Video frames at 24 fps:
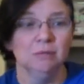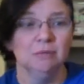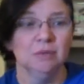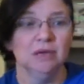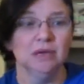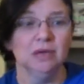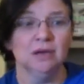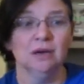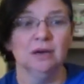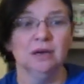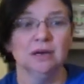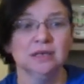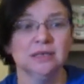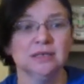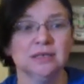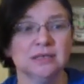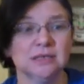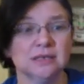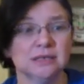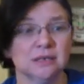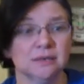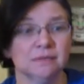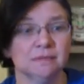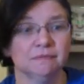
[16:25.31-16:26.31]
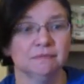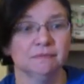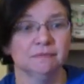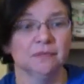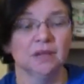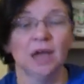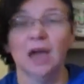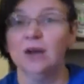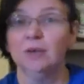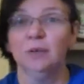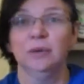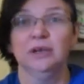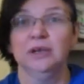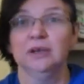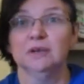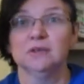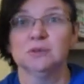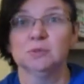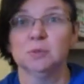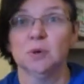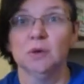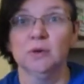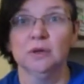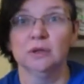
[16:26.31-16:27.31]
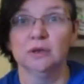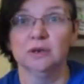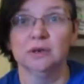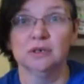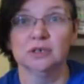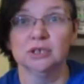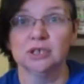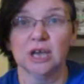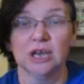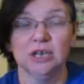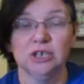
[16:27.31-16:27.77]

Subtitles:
because I don't want to give spoilers.